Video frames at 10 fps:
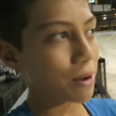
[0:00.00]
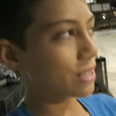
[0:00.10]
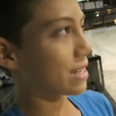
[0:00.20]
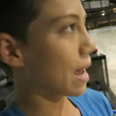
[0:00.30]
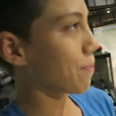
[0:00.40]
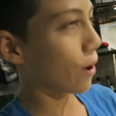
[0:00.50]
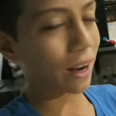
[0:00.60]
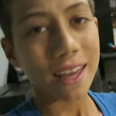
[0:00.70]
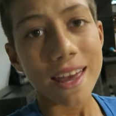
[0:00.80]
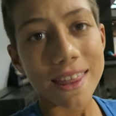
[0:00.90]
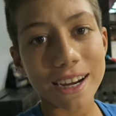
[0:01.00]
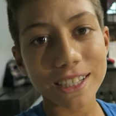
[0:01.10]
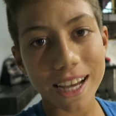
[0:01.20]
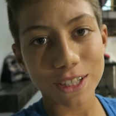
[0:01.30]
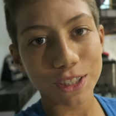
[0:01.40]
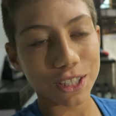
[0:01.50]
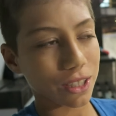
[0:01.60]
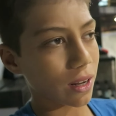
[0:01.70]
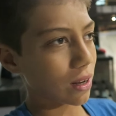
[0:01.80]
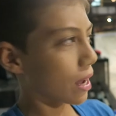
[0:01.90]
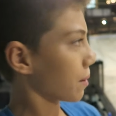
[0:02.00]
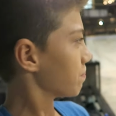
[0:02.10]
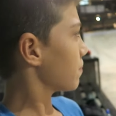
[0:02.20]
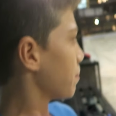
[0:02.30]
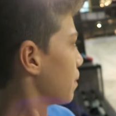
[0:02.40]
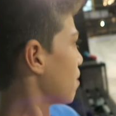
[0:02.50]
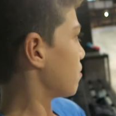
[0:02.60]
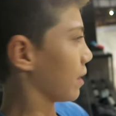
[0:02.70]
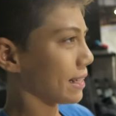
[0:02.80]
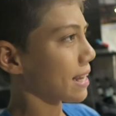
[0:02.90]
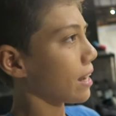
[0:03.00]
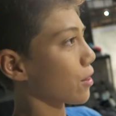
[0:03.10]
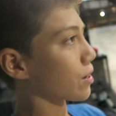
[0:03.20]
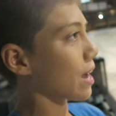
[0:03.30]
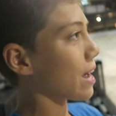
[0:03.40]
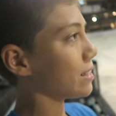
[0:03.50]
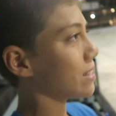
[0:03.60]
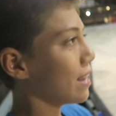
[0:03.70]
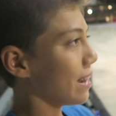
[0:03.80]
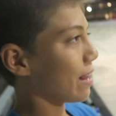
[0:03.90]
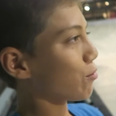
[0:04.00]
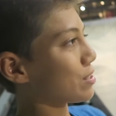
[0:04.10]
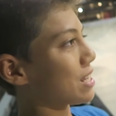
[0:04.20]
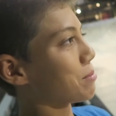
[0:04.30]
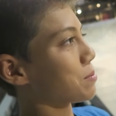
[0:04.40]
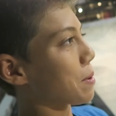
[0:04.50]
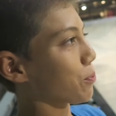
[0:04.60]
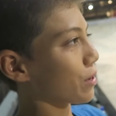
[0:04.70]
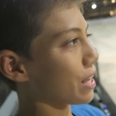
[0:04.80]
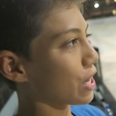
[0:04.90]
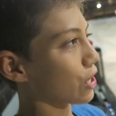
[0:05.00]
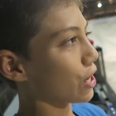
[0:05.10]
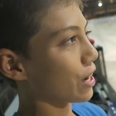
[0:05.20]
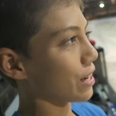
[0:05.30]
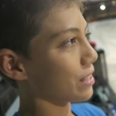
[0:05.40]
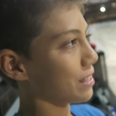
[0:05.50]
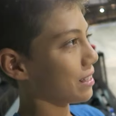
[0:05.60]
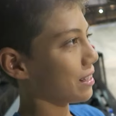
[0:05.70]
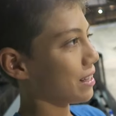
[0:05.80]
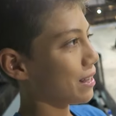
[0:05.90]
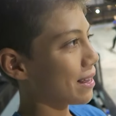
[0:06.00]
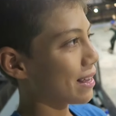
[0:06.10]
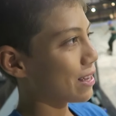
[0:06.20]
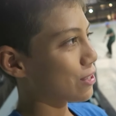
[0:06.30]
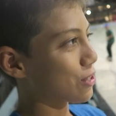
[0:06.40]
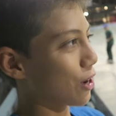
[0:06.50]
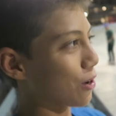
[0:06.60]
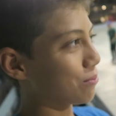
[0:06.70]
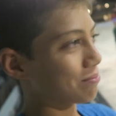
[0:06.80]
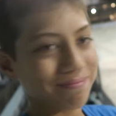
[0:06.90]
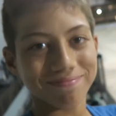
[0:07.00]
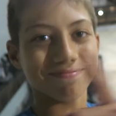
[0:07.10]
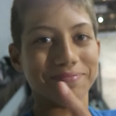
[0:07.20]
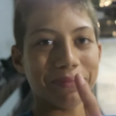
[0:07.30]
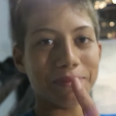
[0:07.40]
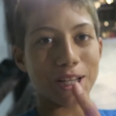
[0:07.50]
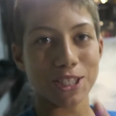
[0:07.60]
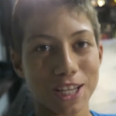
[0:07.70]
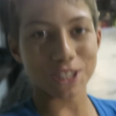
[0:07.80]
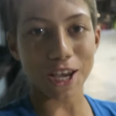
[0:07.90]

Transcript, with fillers: came to the skate park. There was actually like I don't know, like ten other guys. Everyone seems to be pretty good. So let's get